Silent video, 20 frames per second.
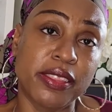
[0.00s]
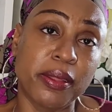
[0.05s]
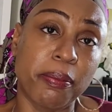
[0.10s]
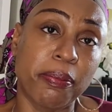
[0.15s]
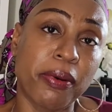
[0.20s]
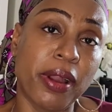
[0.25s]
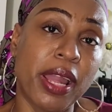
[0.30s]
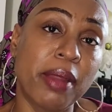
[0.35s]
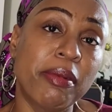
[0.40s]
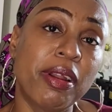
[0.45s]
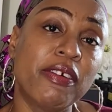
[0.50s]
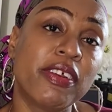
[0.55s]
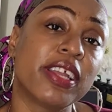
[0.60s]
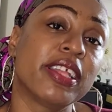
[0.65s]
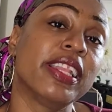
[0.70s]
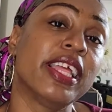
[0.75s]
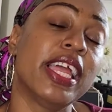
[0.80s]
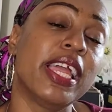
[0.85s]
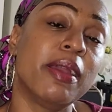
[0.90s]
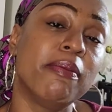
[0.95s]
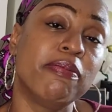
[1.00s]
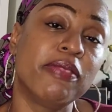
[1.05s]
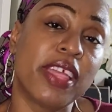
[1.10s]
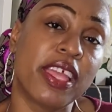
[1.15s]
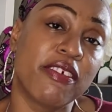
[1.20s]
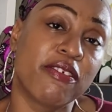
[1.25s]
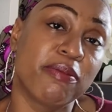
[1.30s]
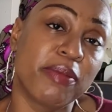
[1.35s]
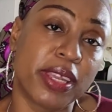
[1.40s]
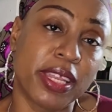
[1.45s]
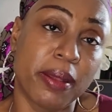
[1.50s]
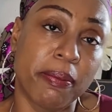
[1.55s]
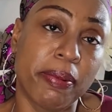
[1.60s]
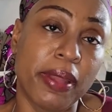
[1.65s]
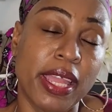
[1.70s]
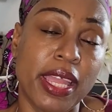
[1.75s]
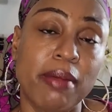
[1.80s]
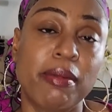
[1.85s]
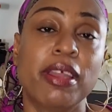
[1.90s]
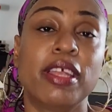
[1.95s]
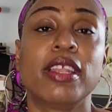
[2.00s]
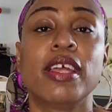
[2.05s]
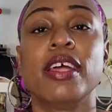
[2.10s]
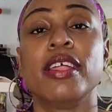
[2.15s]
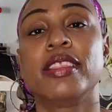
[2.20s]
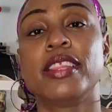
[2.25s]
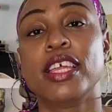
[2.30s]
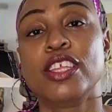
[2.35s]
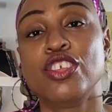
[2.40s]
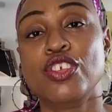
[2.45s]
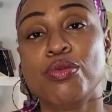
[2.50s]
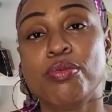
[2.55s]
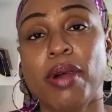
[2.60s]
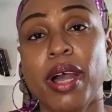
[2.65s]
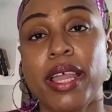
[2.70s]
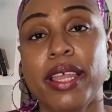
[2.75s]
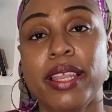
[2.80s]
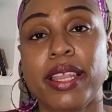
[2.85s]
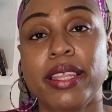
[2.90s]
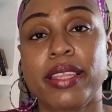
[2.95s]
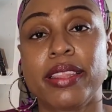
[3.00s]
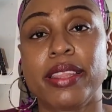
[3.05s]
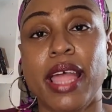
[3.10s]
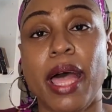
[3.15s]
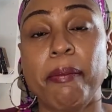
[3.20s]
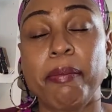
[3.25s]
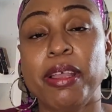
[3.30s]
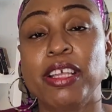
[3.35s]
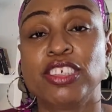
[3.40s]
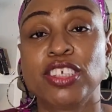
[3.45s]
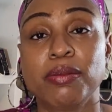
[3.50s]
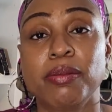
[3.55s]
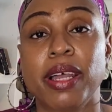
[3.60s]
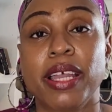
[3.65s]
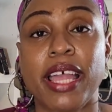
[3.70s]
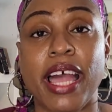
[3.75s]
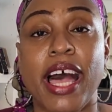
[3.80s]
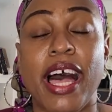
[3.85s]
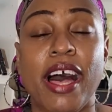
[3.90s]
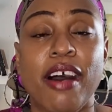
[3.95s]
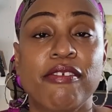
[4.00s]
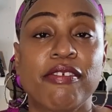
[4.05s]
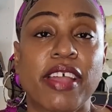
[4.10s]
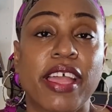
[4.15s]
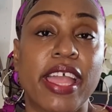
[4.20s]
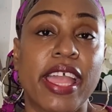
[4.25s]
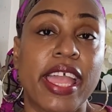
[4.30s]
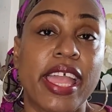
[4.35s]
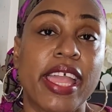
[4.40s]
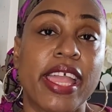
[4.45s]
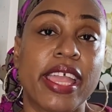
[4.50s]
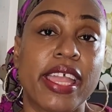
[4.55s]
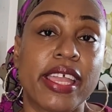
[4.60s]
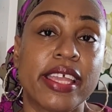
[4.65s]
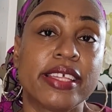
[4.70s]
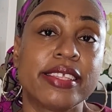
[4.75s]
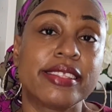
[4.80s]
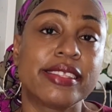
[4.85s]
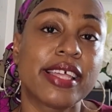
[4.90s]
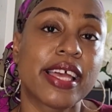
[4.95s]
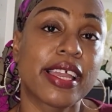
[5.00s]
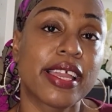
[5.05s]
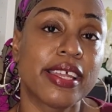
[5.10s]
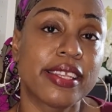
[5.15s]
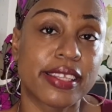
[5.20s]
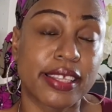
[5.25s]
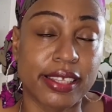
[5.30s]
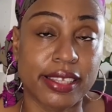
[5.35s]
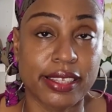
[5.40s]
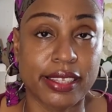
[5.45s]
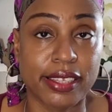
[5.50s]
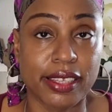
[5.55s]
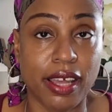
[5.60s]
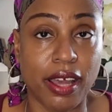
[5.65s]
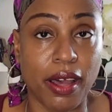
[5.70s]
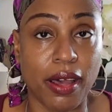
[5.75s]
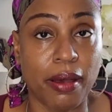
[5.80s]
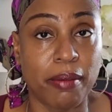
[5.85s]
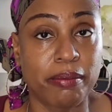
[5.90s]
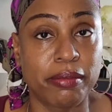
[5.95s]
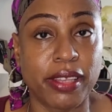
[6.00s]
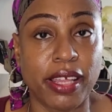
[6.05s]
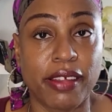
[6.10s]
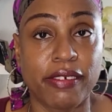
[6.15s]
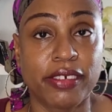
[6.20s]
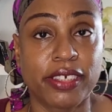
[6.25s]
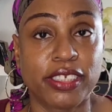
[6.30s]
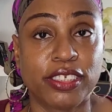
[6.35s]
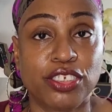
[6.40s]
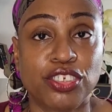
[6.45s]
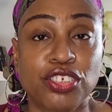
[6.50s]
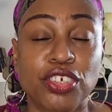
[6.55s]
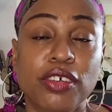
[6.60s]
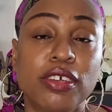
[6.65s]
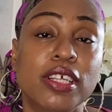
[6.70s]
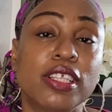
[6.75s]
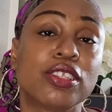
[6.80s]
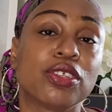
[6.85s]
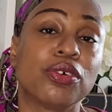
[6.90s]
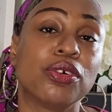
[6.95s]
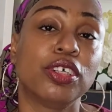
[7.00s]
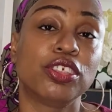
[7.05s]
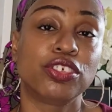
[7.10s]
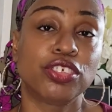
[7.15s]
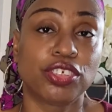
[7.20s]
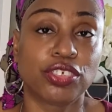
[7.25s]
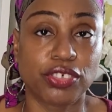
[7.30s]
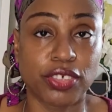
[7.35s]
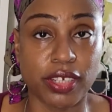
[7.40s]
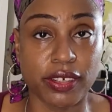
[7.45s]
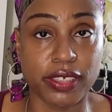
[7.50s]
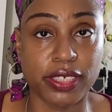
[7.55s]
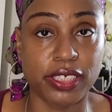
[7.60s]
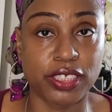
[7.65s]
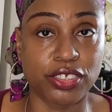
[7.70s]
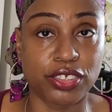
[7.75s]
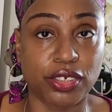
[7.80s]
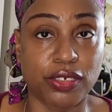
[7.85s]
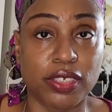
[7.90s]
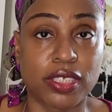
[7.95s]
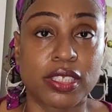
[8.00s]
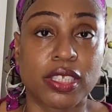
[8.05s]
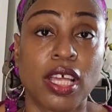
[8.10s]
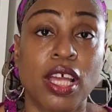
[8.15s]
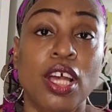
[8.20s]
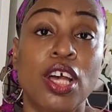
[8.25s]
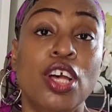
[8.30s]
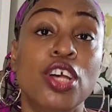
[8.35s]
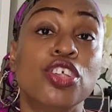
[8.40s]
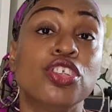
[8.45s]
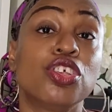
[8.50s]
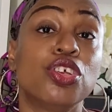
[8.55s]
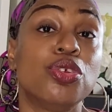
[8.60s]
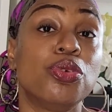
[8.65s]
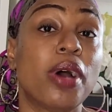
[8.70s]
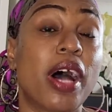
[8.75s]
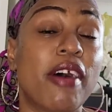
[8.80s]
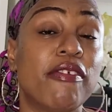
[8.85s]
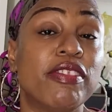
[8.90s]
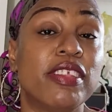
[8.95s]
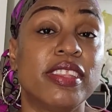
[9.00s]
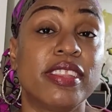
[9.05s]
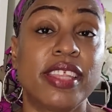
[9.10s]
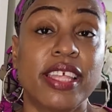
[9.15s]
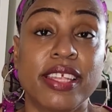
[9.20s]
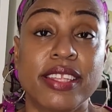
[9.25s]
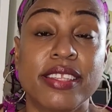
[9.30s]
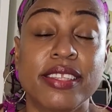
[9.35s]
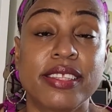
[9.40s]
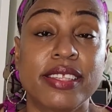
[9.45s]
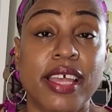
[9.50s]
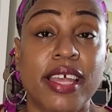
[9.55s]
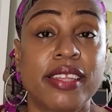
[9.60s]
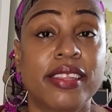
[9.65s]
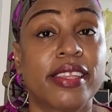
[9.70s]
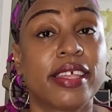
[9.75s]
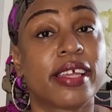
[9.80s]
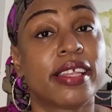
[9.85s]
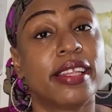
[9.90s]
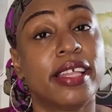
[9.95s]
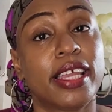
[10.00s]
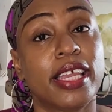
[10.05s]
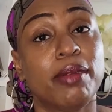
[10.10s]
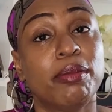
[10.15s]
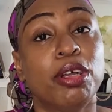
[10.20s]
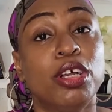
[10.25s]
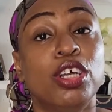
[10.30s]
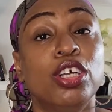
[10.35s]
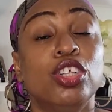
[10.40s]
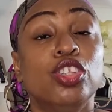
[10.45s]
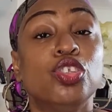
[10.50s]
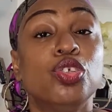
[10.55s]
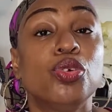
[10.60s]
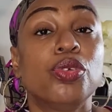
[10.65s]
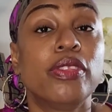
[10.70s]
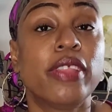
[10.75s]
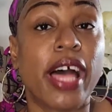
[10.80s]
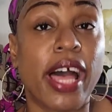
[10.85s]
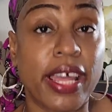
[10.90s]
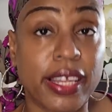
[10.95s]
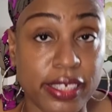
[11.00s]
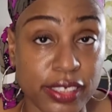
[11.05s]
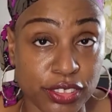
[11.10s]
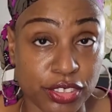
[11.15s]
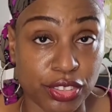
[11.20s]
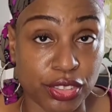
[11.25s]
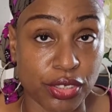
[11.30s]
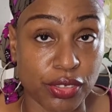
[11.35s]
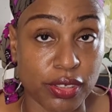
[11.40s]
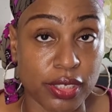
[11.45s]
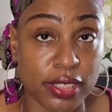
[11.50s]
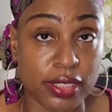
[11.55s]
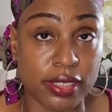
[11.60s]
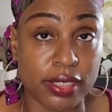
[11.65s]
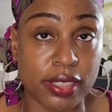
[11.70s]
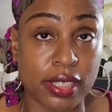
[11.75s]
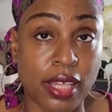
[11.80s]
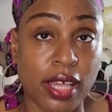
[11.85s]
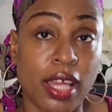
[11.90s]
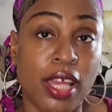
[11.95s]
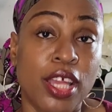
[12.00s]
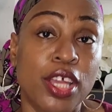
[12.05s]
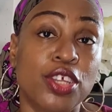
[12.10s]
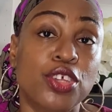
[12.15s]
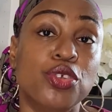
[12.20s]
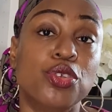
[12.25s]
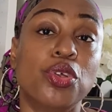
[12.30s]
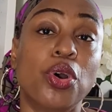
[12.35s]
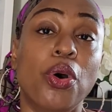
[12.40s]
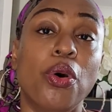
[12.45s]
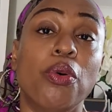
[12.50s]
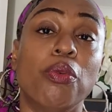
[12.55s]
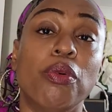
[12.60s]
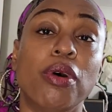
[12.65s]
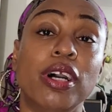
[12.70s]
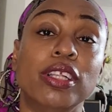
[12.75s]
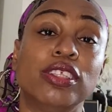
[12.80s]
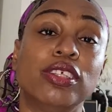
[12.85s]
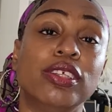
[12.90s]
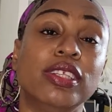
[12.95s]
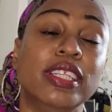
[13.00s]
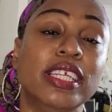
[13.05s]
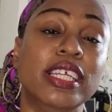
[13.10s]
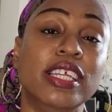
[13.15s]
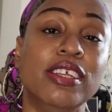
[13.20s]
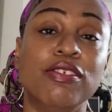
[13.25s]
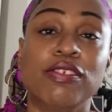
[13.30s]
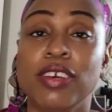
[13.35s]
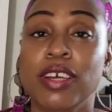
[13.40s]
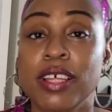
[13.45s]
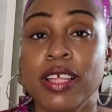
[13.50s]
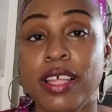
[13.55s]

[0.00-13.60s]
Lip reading: the primary claim, they've made a payment, then that patient might have a secondary insurance or a tertiary insurance. So you have to then send the claim to that insurance. You don't want to leave